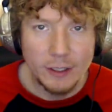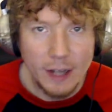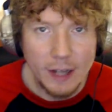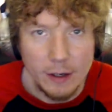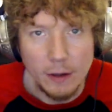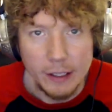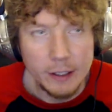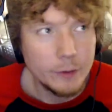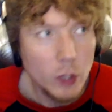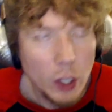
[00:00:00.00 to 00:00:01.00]
kind of
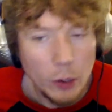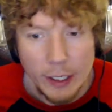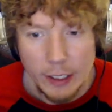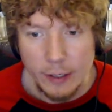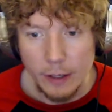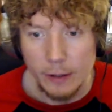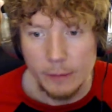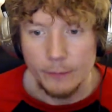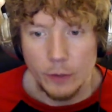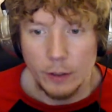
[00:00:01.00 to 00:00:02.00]
like
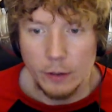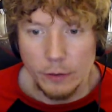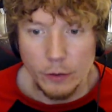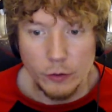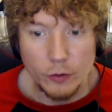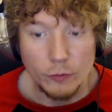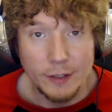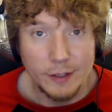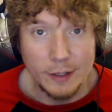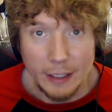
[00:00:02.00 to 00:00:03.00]
anytime there's a
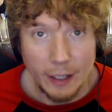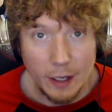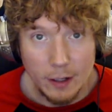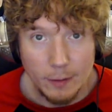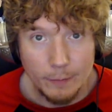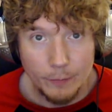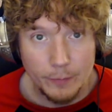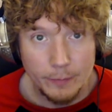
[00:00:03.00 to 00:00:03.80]
wrestling game,